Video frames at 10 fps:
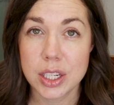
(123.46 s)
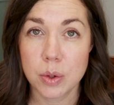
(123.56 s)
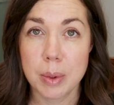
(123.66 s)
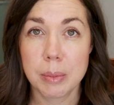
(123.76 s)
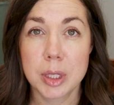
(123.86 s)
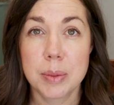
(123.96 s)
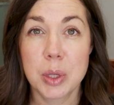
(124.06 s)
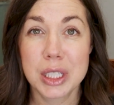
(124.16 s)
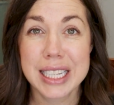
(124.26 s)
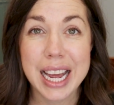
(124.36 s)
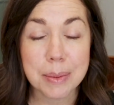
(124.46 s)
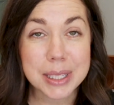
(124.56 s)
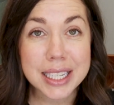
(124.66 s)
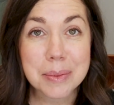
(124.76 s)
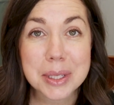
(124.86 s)
to remember to put
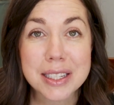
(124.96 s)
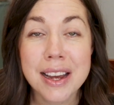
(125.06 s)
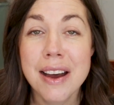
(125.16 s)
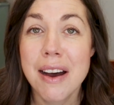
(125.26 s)
timestamps